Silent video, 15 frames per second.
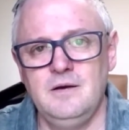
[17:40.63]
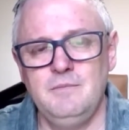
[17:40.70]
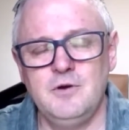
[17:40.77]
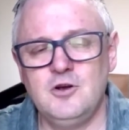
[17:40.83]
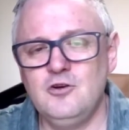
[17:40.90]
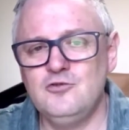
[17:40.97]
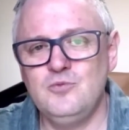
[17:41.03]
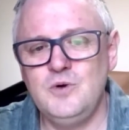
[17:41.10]

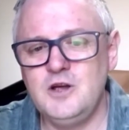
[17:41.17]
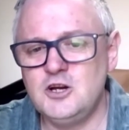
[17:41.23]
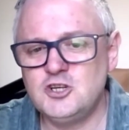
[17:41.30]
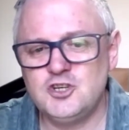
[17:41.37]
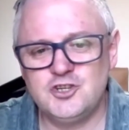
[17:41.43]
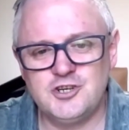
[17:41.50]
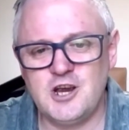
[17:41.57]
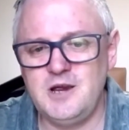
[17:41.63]
because we are
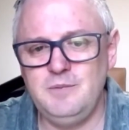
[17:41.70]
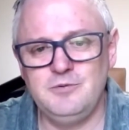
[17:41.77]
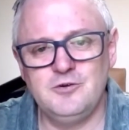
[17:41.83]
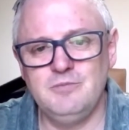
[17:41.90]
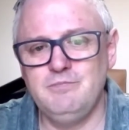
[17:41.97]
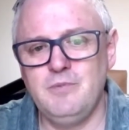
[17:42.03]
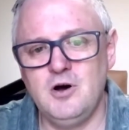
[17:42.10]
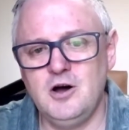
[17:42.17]

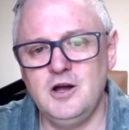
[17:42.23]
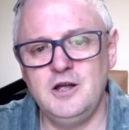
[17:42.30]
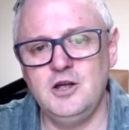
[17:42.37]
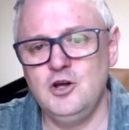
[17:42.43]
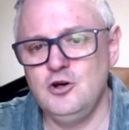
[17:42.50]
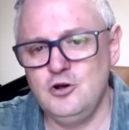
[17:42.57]
shaped by